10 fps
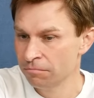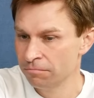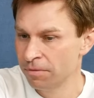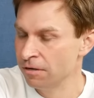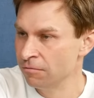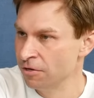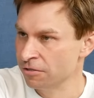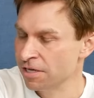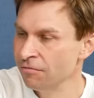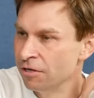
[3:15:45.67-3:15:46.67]
But when you're
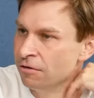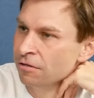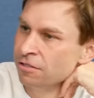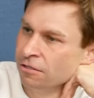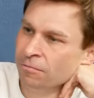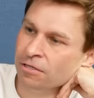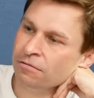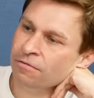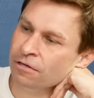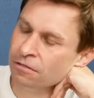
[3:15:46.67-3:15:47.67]
70, you can still be as
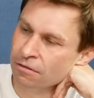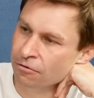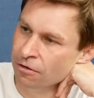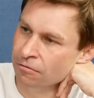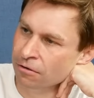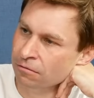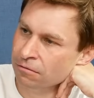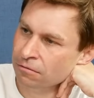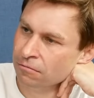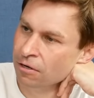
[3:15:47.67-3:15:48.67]
fit as a 30-year-old.
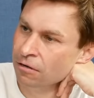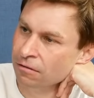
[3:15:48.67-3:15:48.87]
Why not?